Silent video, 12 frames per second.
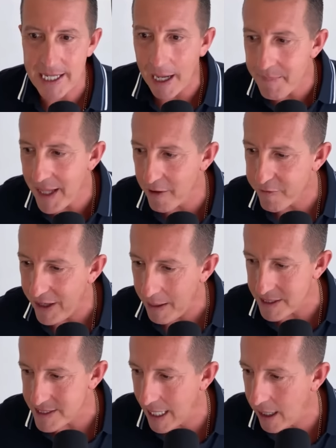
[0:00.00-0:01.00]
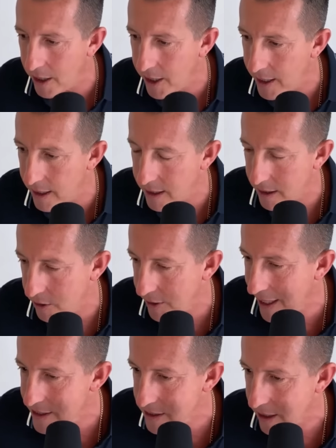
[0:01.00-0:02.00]
I'm not famous. You
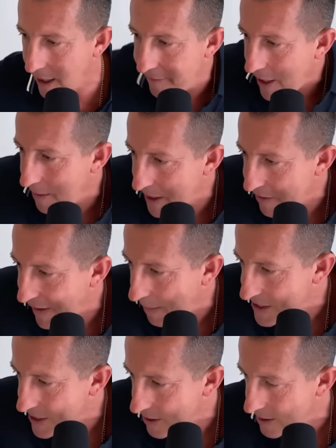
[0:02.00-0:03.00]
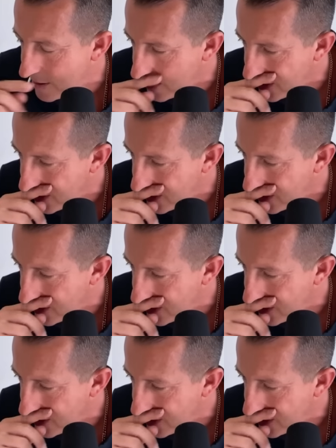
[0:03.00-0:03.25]
guys, anybody famous here?